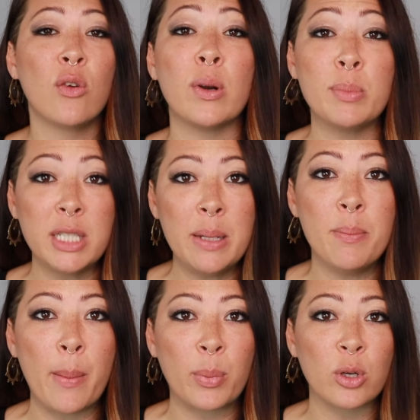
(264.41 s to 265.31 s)
from
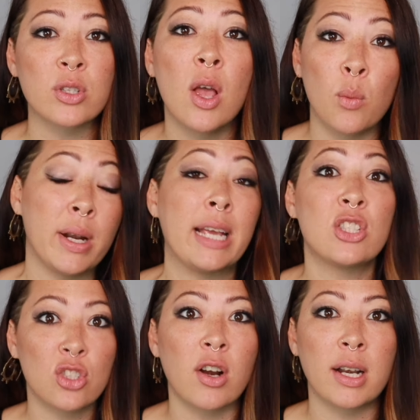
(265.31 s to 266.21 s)
team members when I
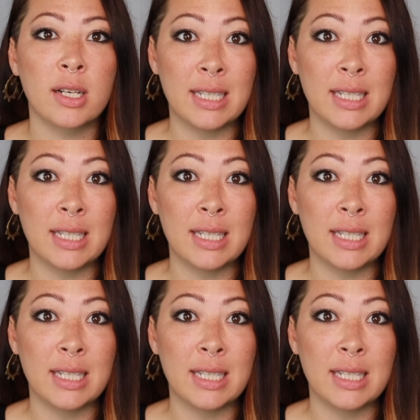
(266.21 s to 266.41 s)
start